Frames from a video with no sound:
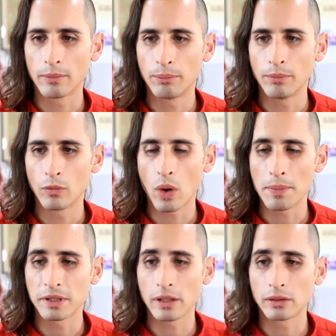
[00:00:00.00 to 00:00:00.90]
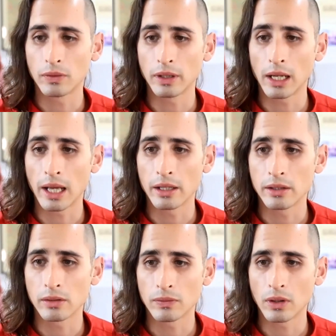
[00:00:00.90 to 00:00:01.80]
websites of the
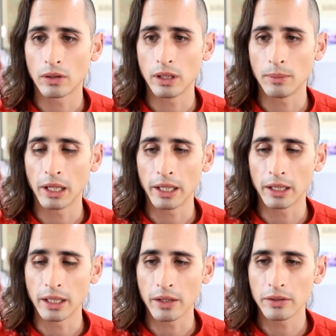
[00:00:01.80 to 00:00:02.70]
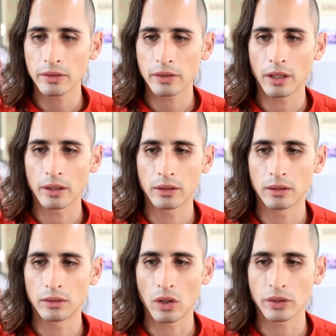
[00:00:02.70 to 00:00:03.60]
Alliance of Non-Himalayan Nuns
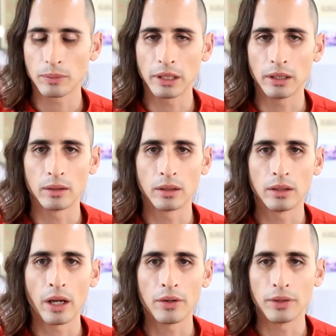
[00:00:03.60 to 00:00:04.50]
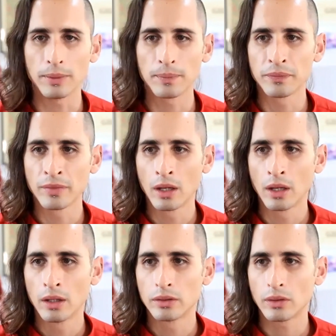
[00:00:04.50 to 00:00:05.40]
and Tosanling Nunnery.
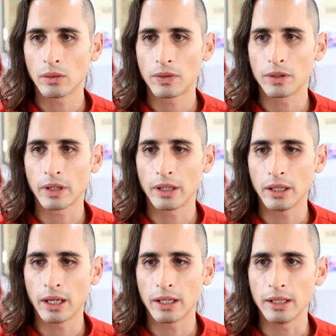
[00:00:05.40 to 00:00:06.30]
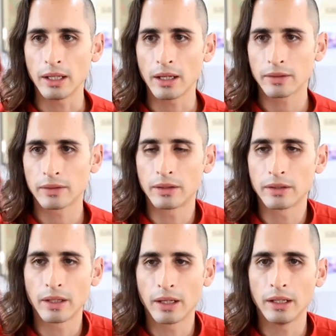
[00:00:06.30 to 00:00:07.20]
So if there's any ideas,
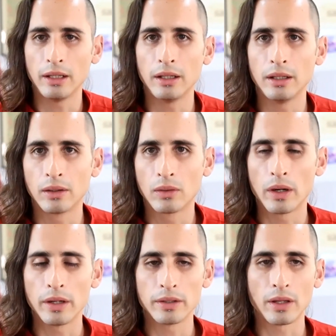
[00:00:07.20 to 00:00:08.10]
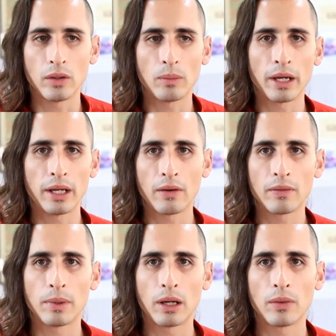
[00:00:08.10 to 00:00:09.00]
there's any queries that you might have
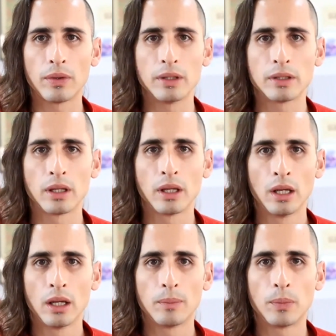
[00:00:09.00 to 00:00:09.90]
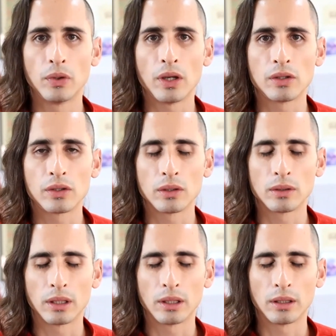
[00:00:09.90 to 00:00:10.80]
about this potential
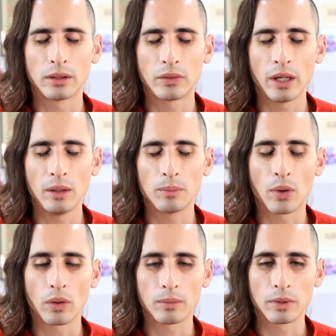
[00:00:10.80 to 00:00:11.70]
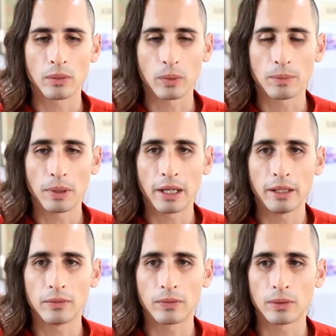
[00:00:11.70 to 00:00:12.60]
training program that we're
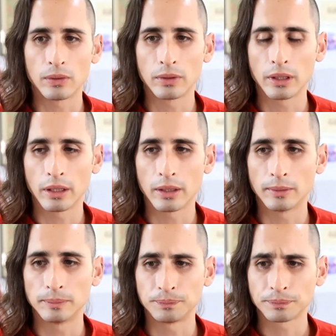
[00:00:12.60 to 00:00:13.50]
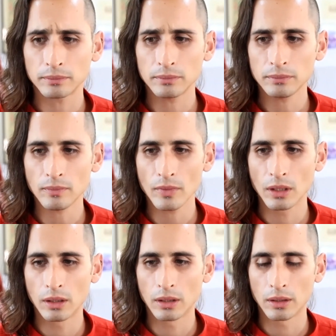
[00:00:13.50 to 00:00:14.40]
planning for
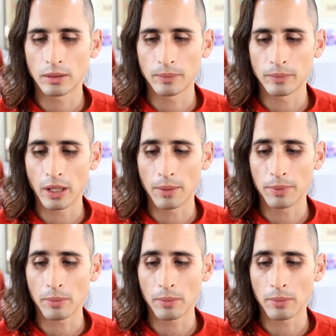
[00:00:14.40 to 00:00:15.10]
the upcoming